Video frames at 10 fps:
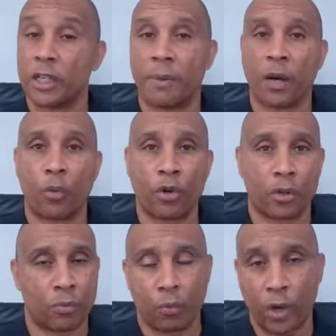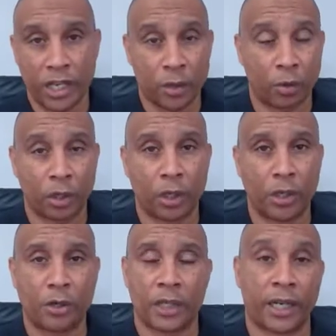about what weight you want to
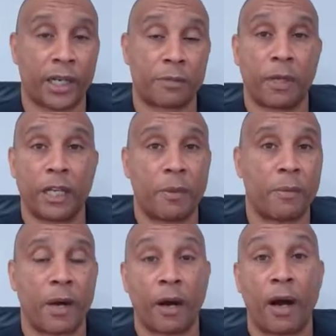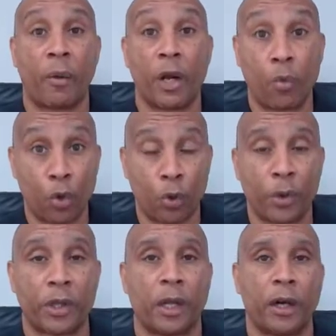lose. And I can explain a bit about how I work with
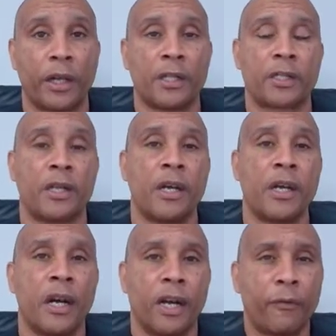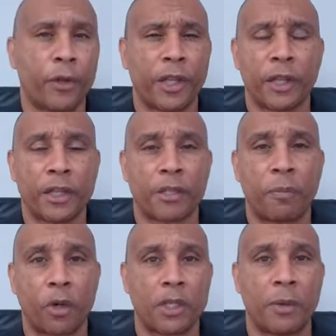clients. And if we think there's a
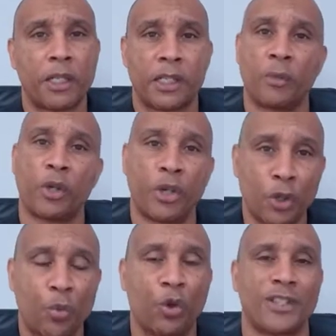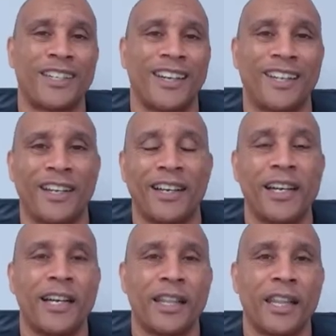possibility that we could work together,
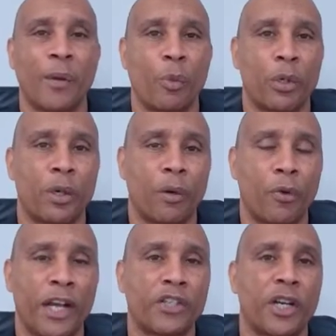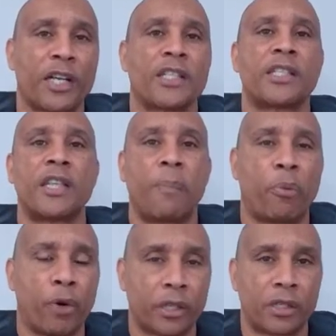then we'd arrange a
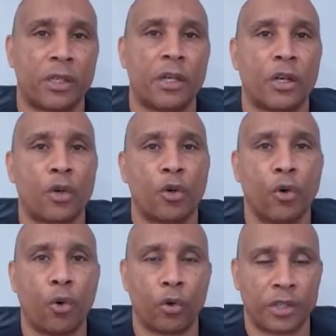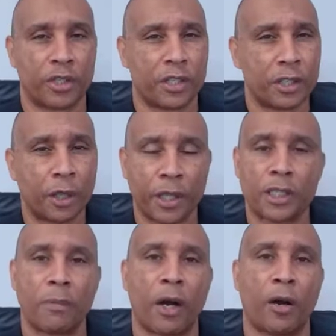separate call. So there's nothing to
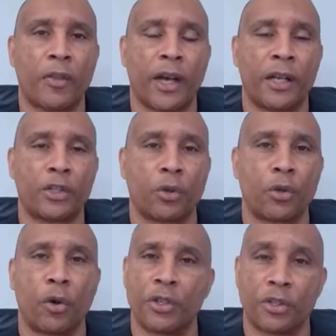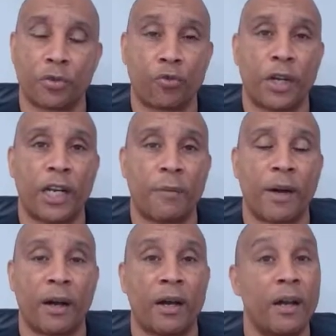buy on that initial call. It's just really
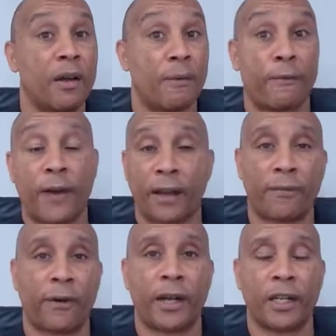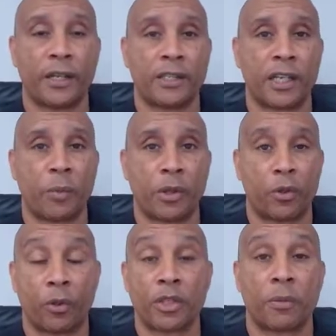about fact-finding and seeing whether or not
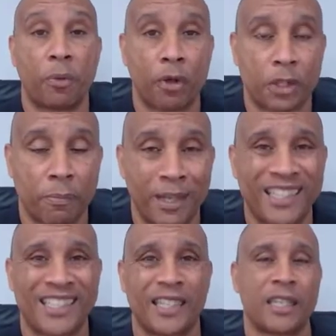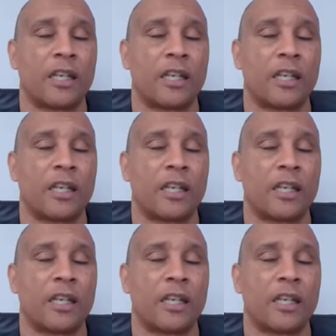there's a possibility